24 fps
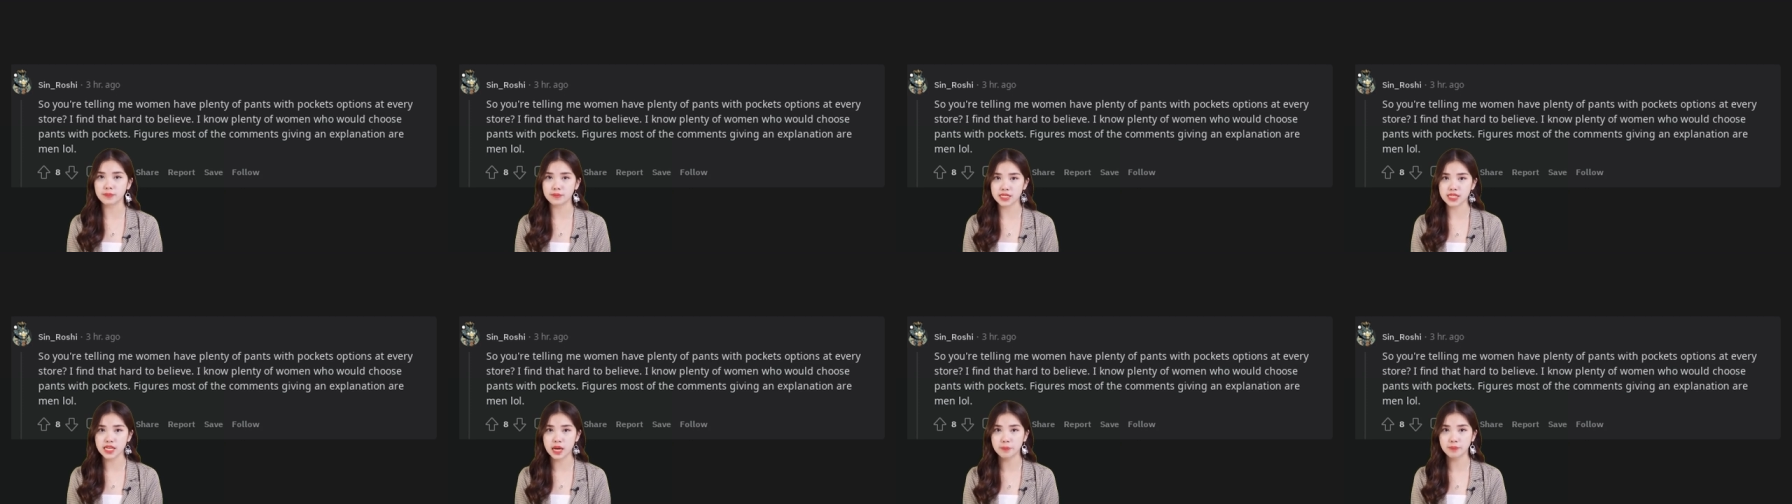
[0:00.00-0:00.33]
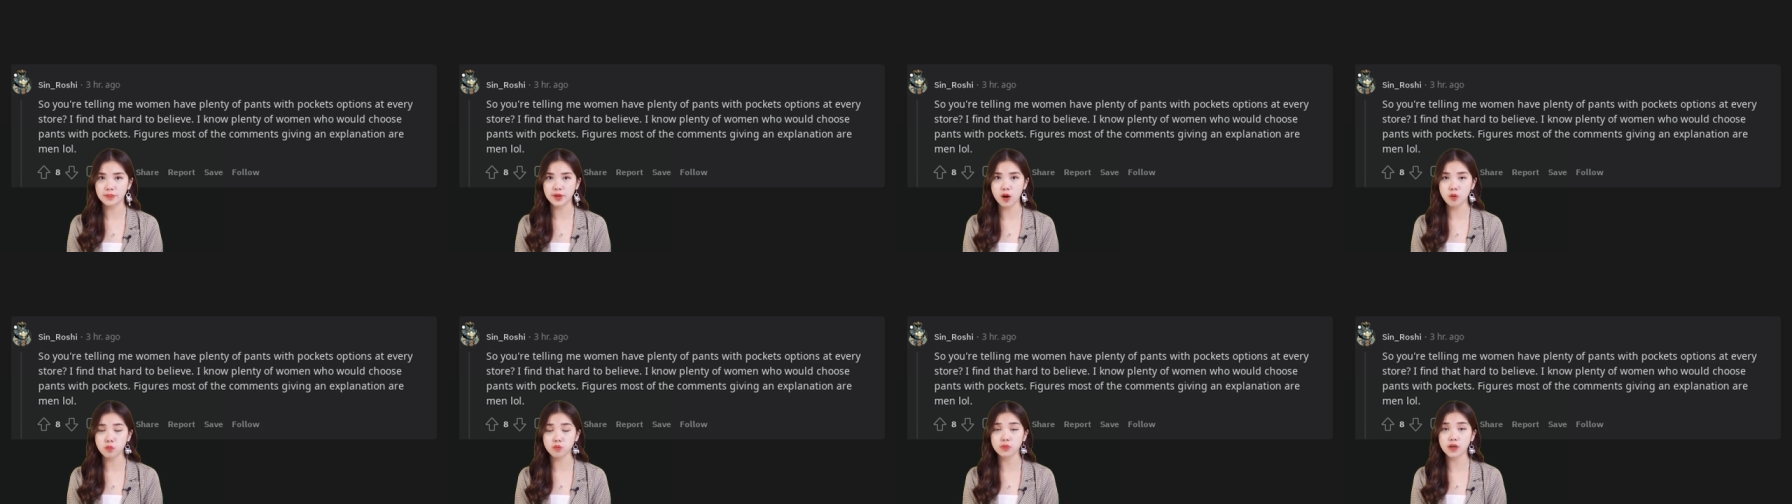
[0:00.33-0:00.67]
I
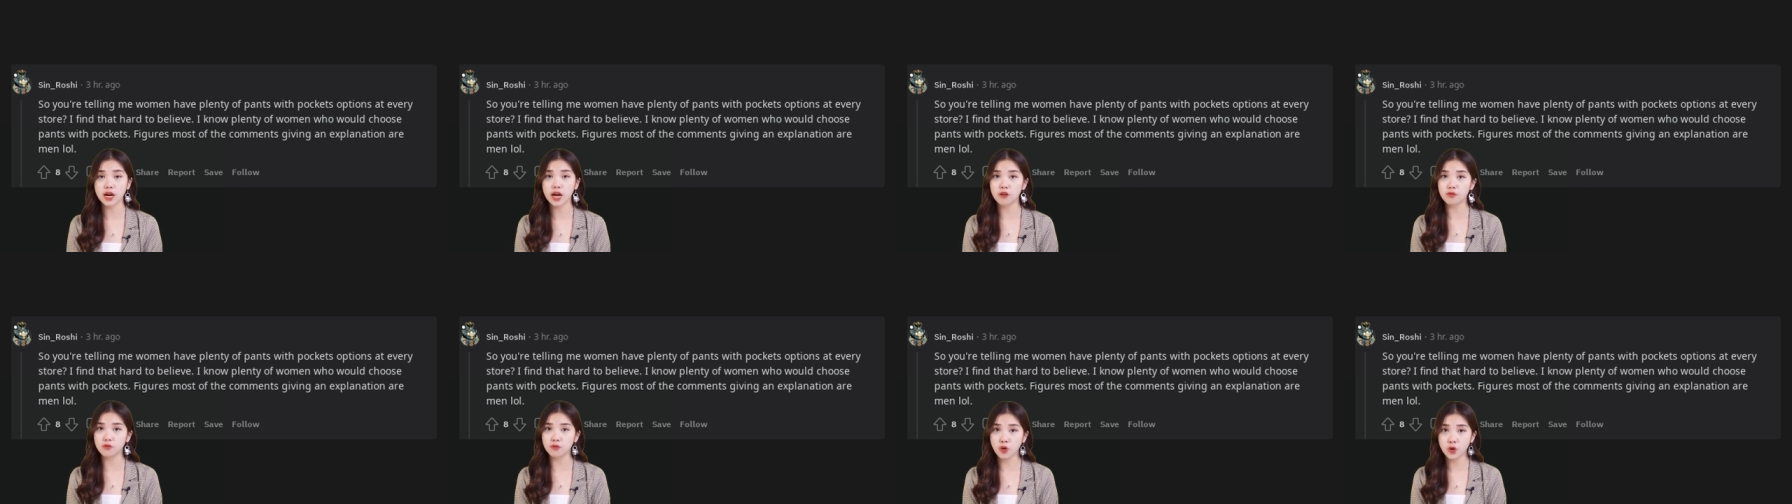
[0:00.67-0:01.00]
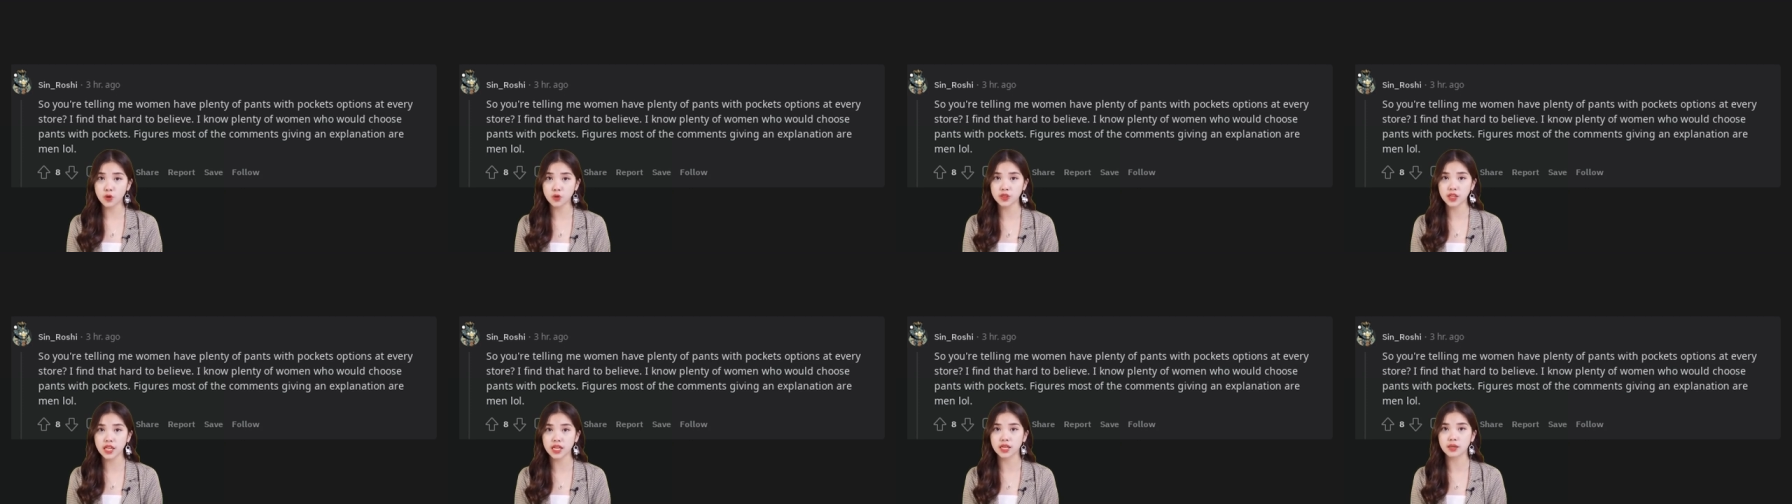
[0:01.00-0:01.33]
find that
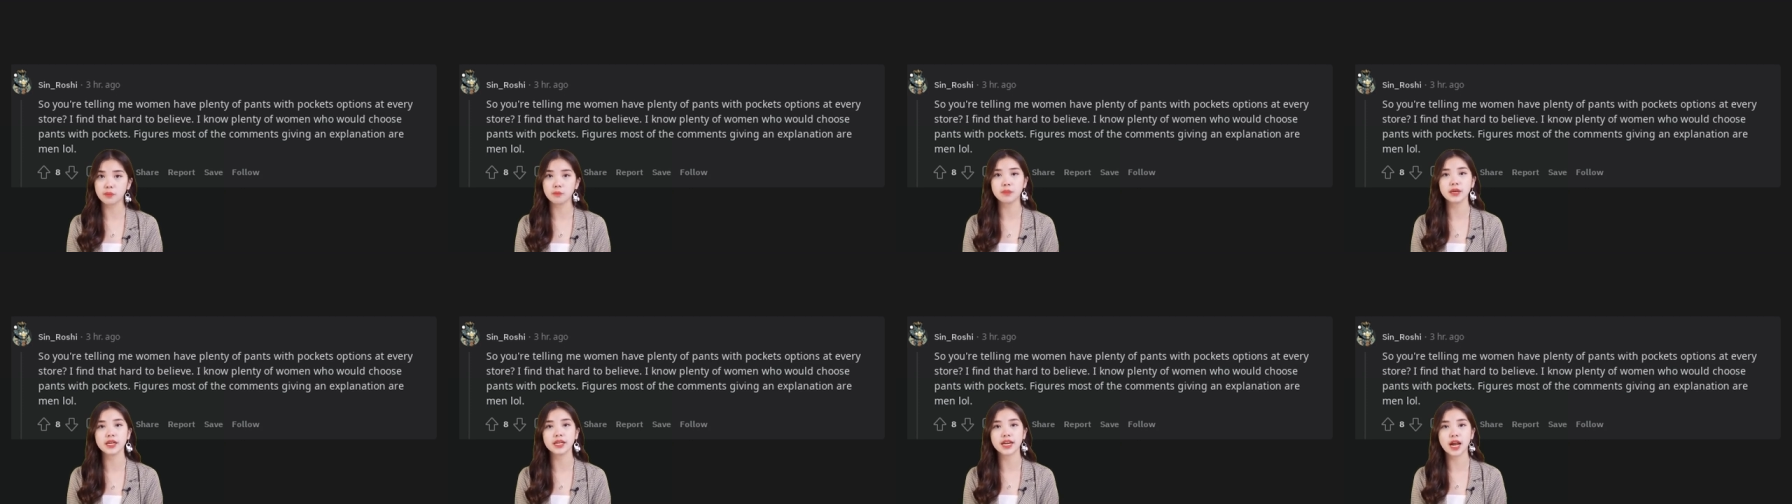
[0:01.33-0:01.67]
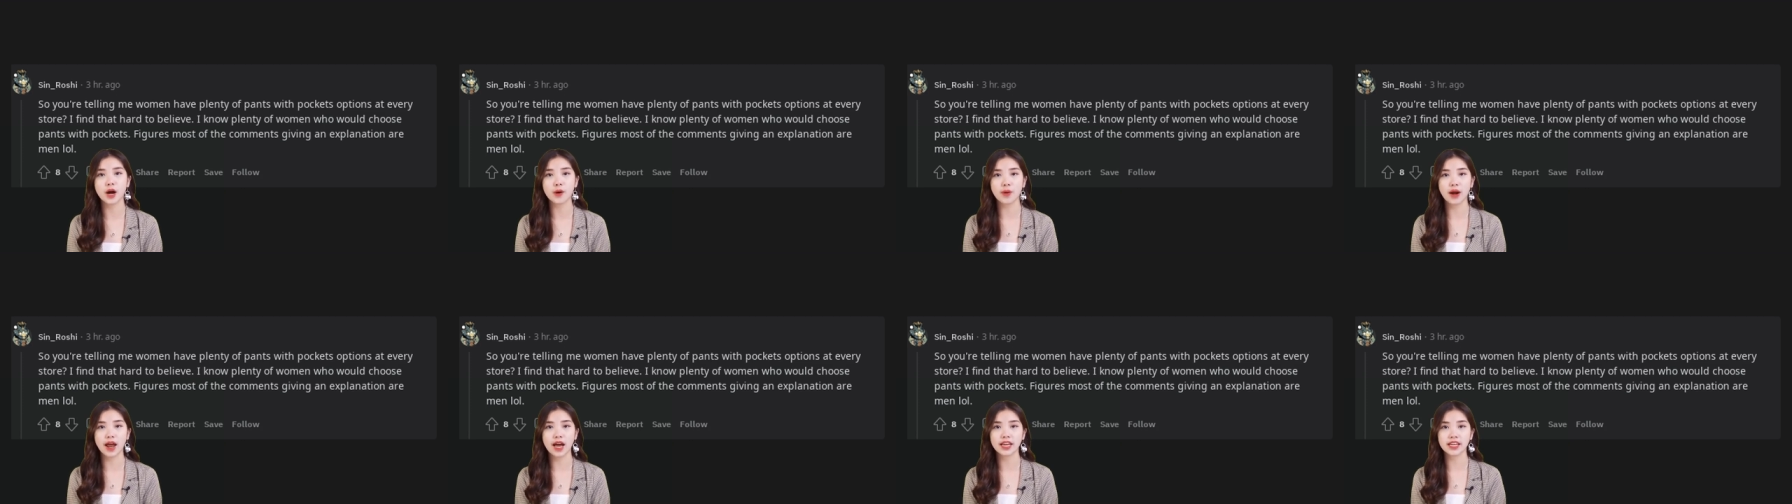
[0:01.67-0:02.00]
hard to believe.